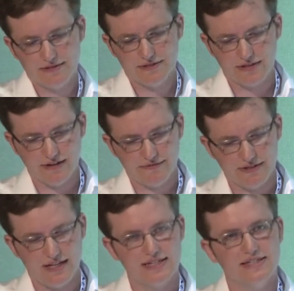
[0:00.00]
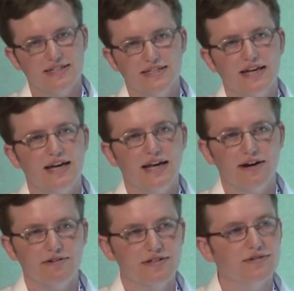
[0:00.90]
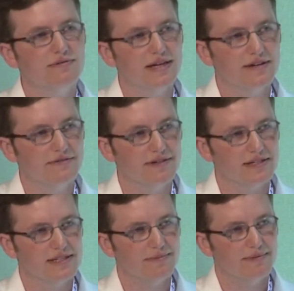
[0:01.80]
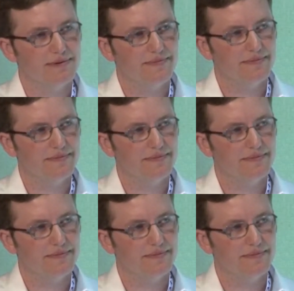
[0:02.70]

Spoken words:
drive for less than 10 hours a week, for example.